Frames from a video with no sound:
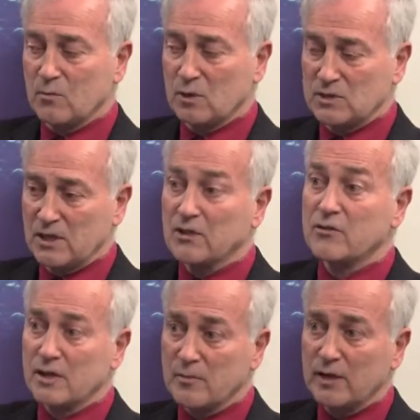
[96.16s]
Because the other
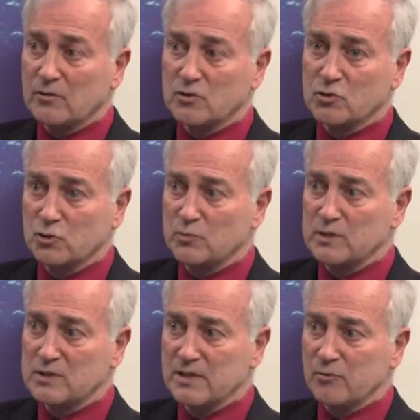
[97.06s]
thing about those
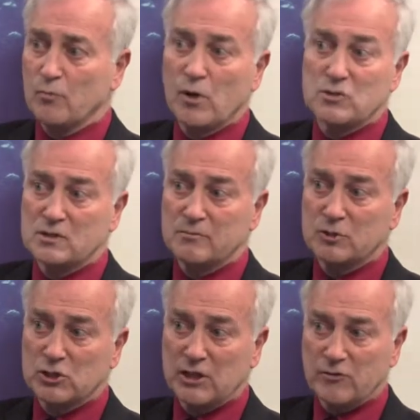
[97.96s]
groups is most of them
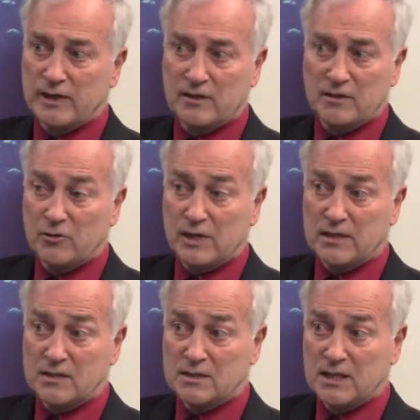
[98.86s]
are generated in the
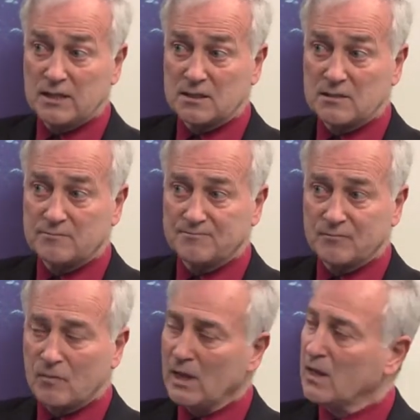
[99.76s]
United States.
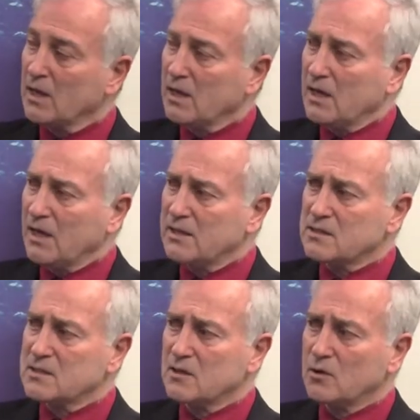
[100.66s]

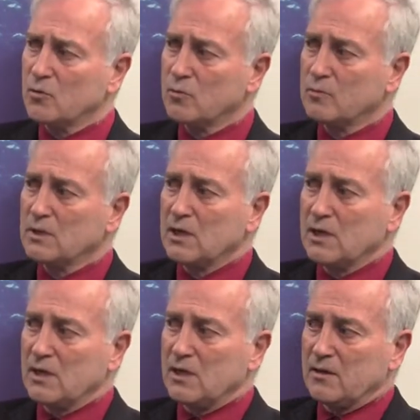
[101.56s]
And so
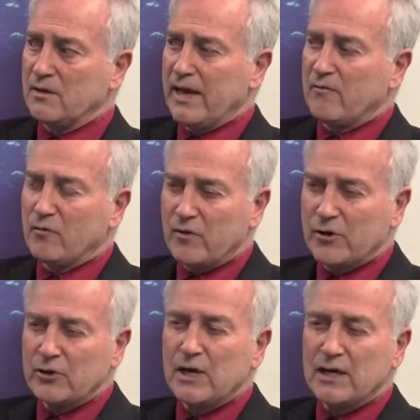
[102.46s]
they have a
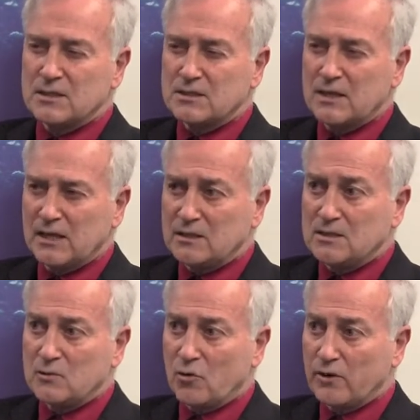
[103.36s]
very United
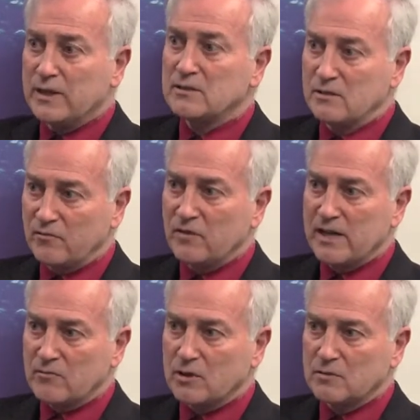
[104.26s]
States-oriented
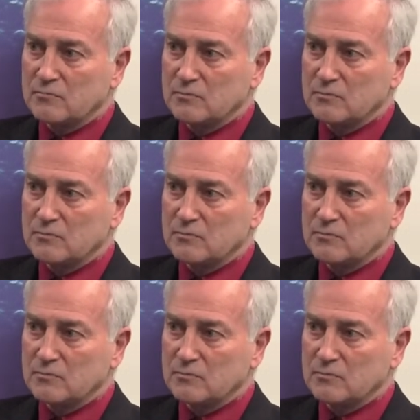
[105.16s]
flavor.